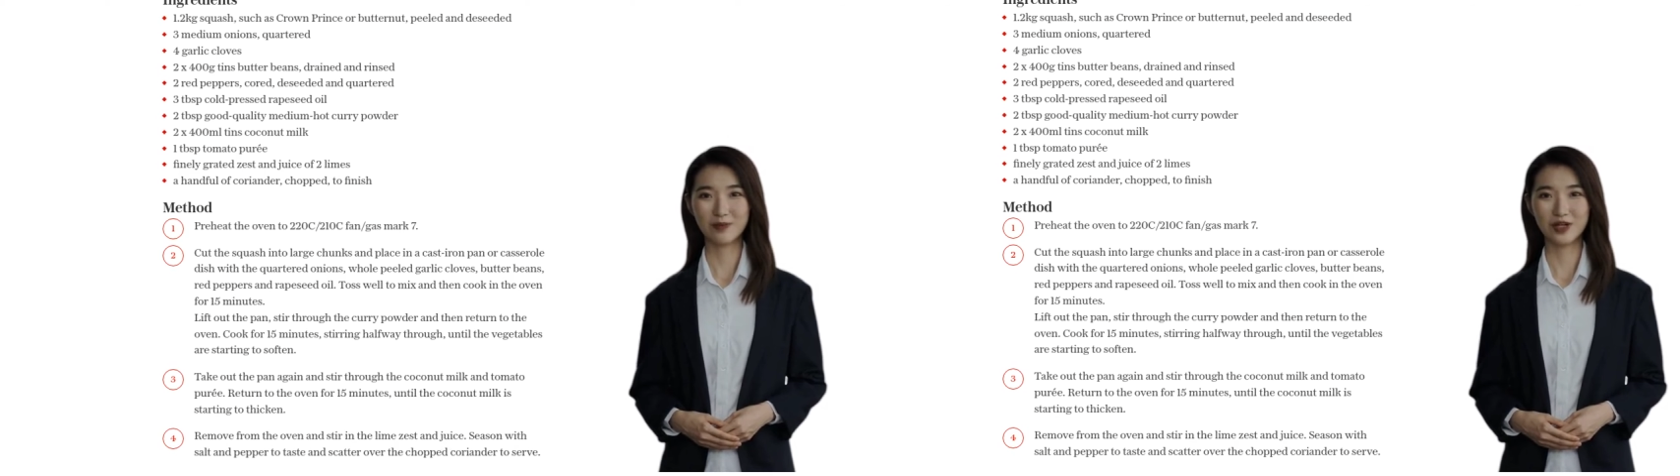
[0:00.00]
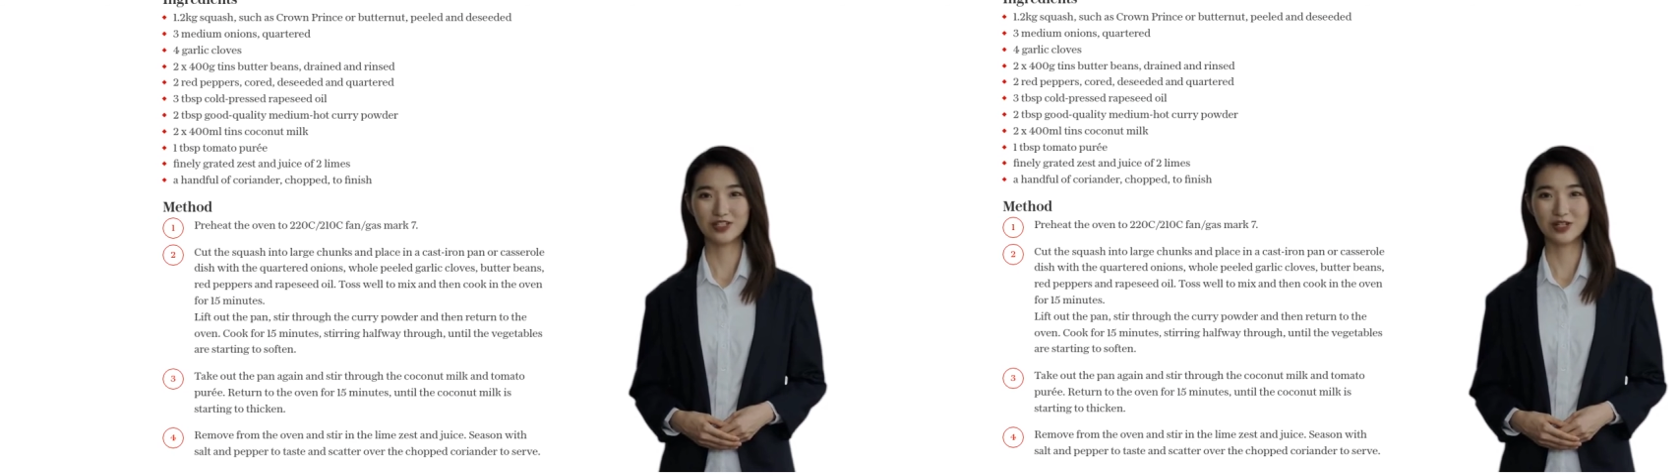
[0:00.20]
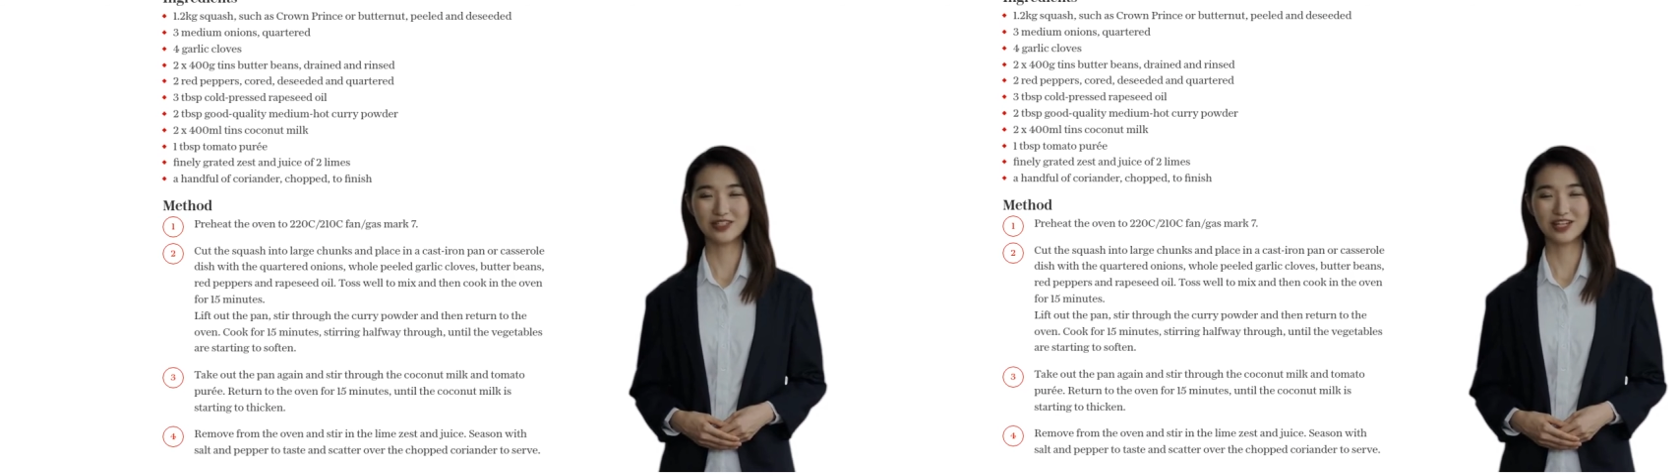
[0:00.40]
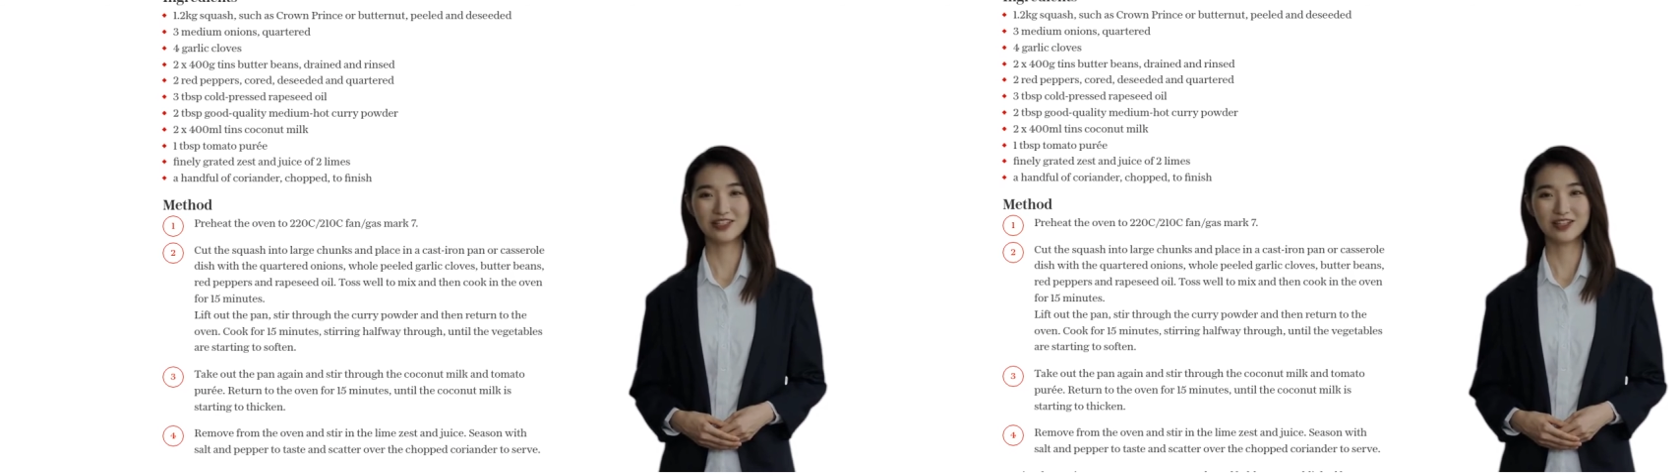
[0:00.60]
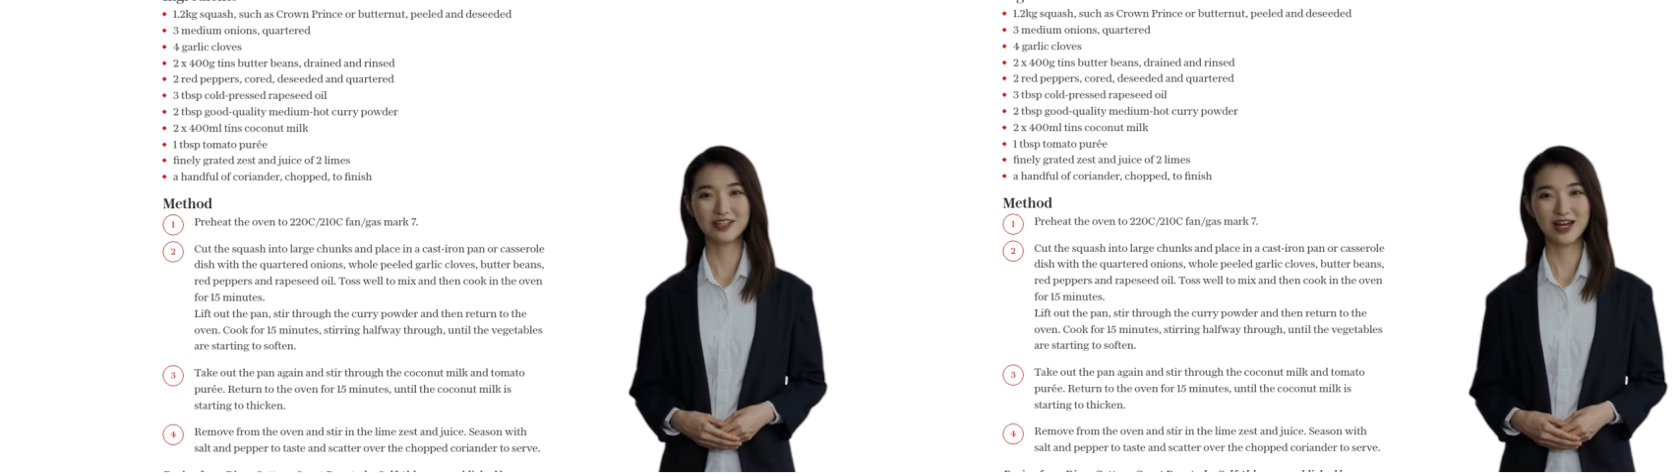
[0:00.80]
a lunchtime
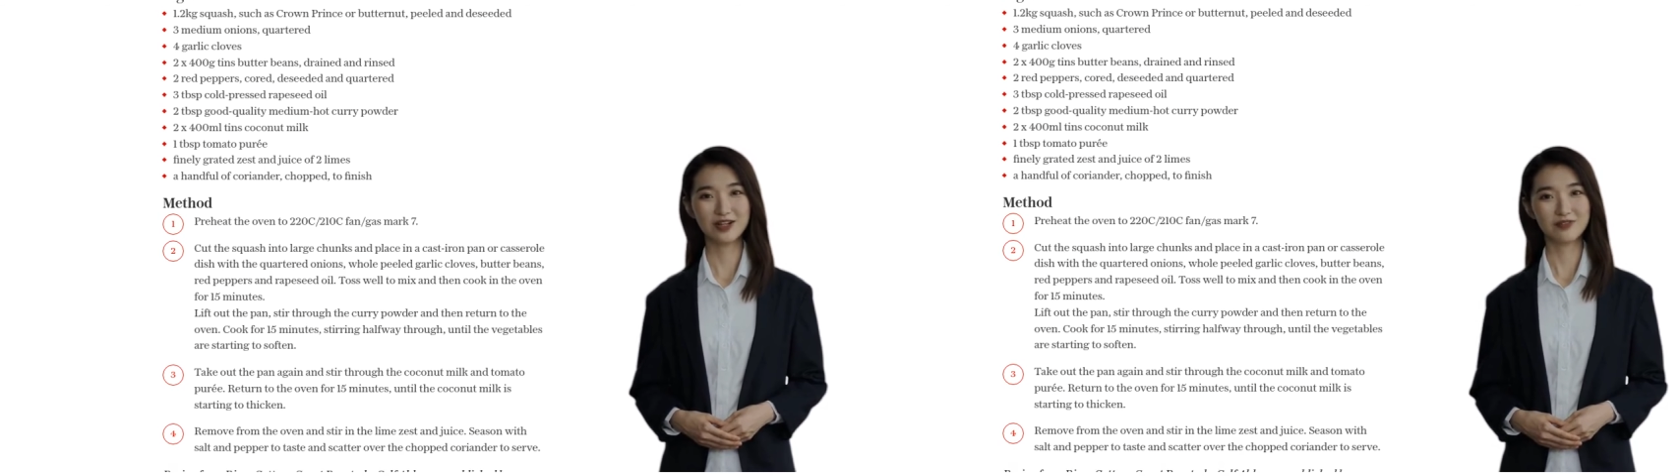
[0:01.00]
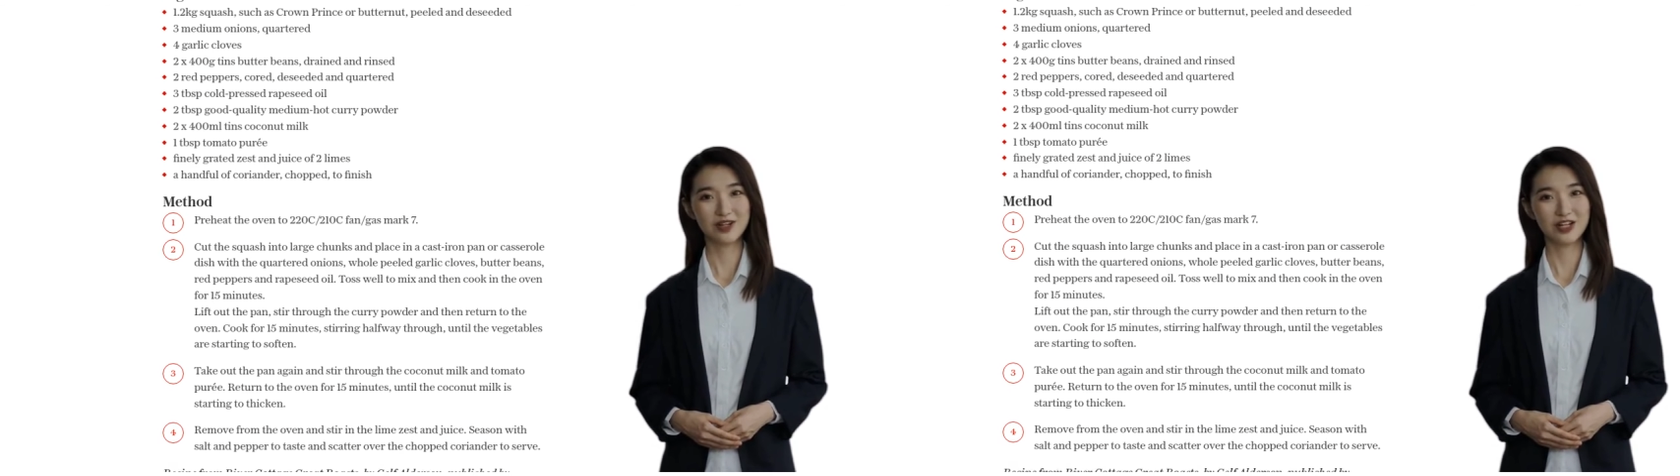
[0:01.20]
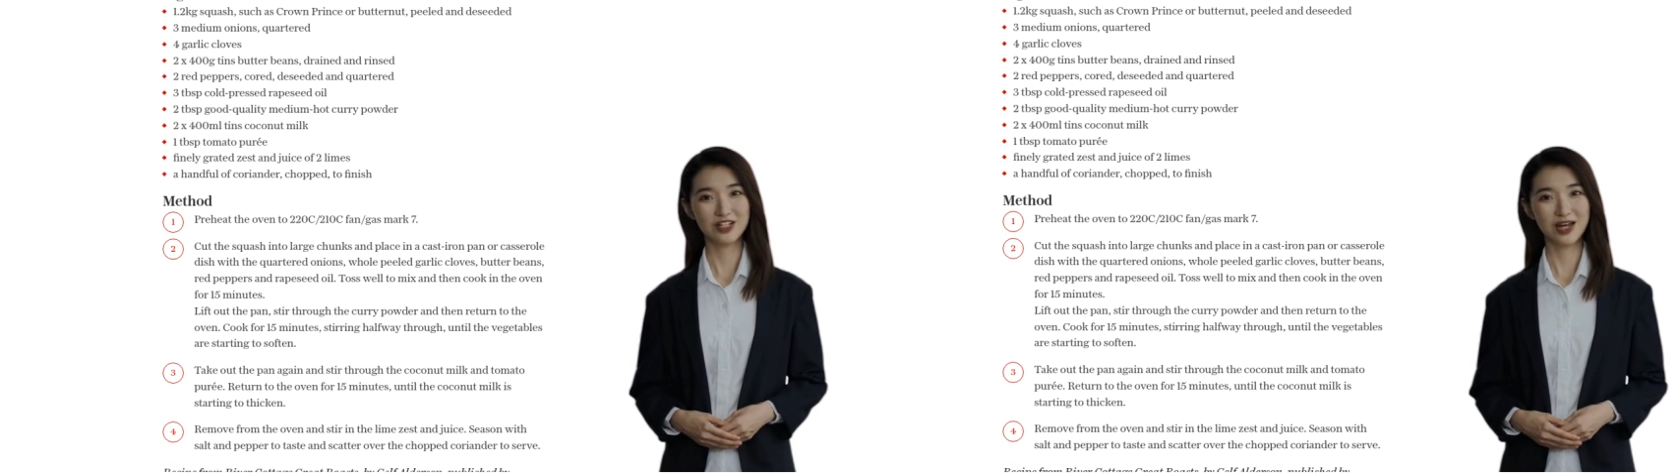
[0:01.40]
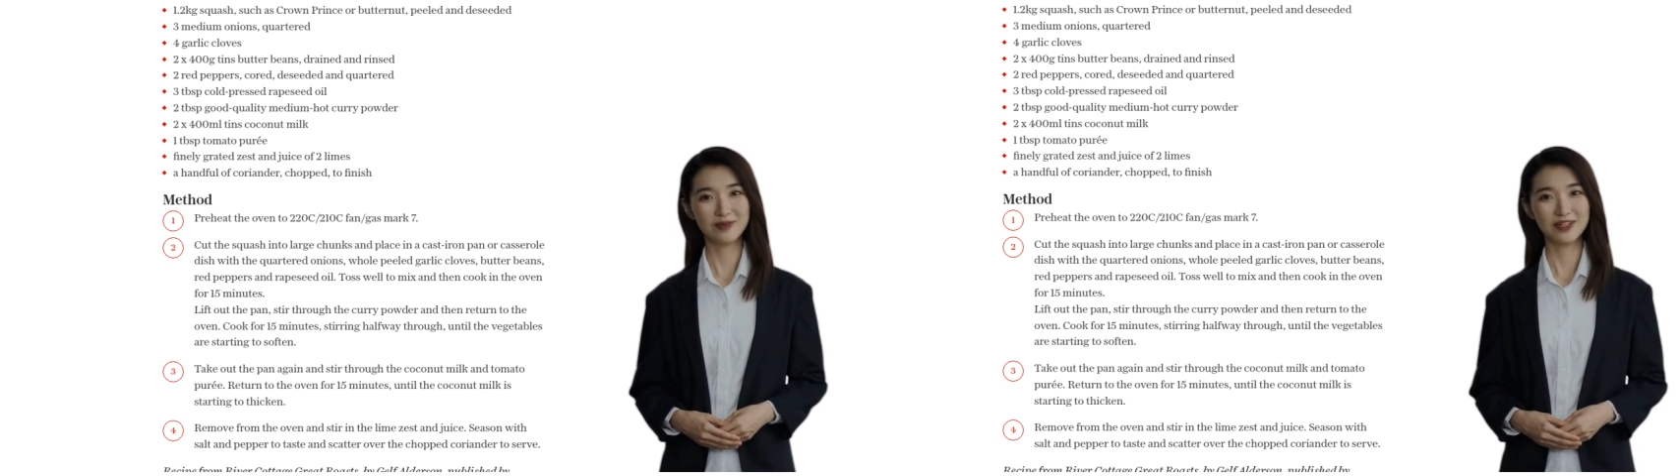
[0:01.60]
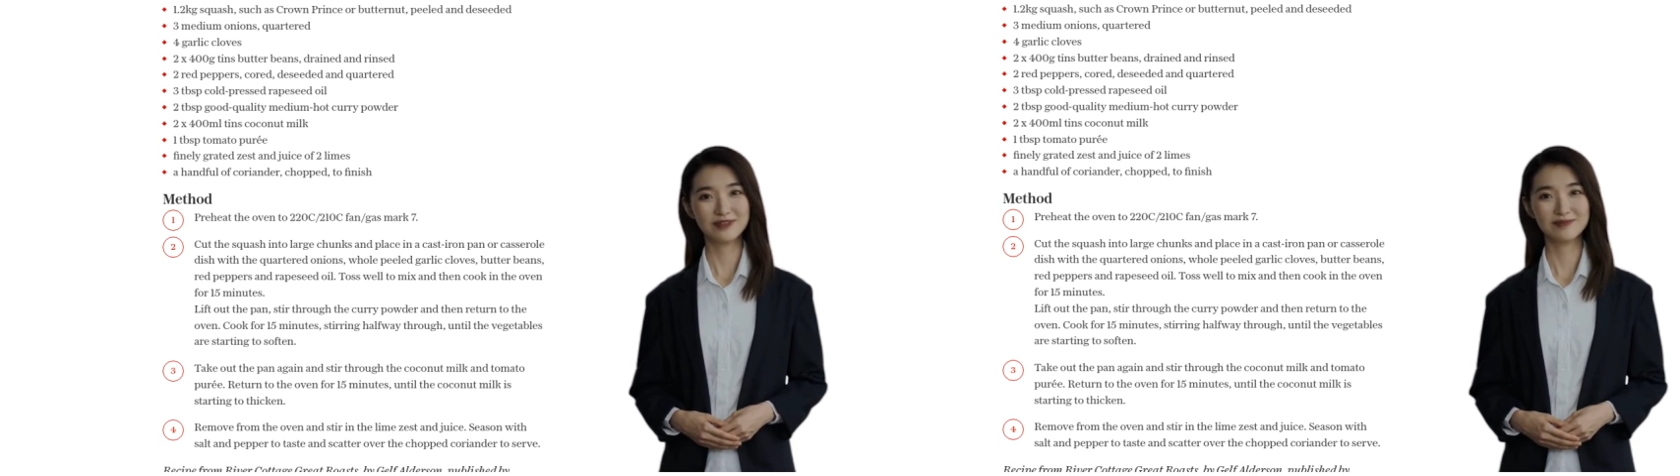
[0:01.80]
treat.
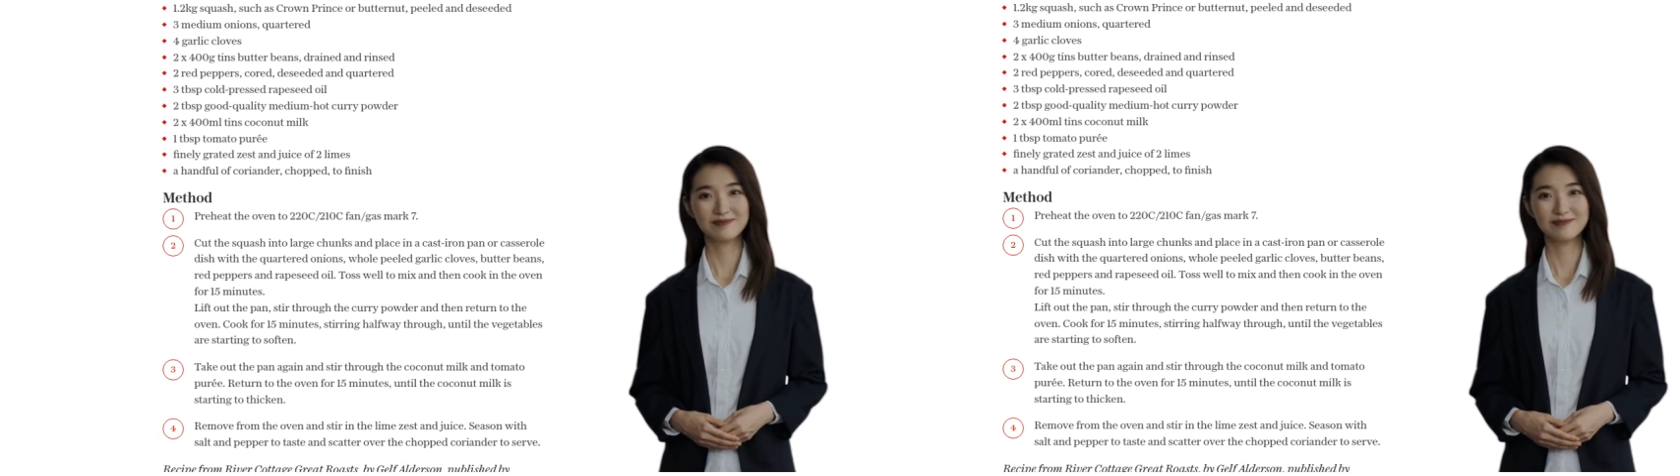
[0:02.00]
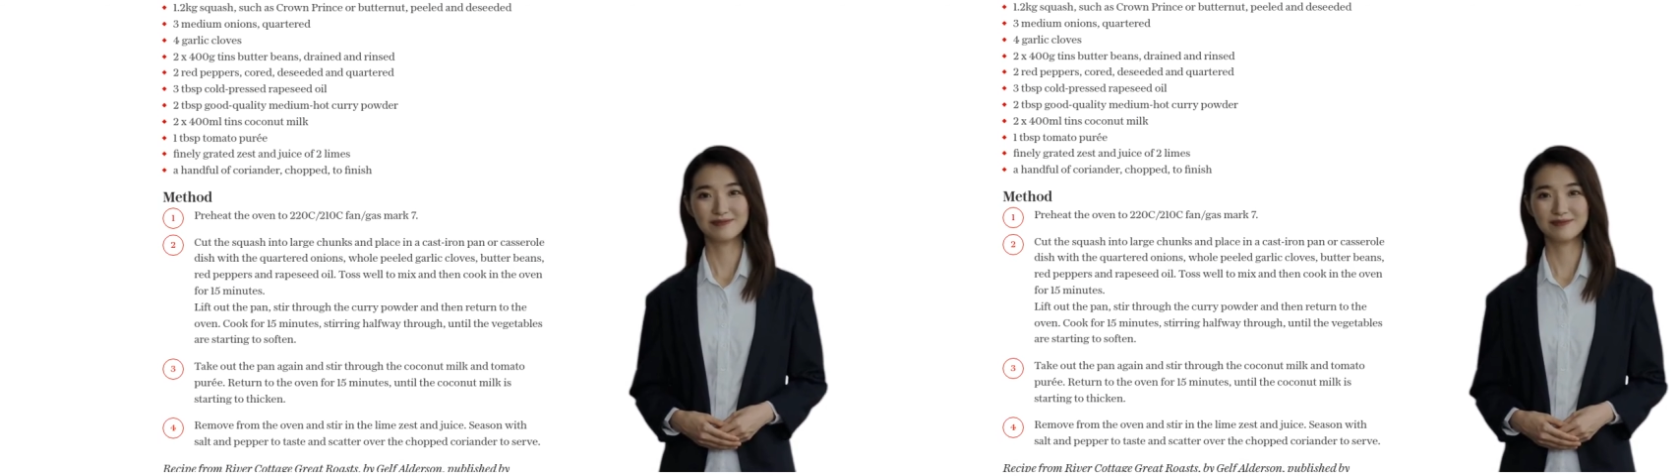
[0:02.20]
So,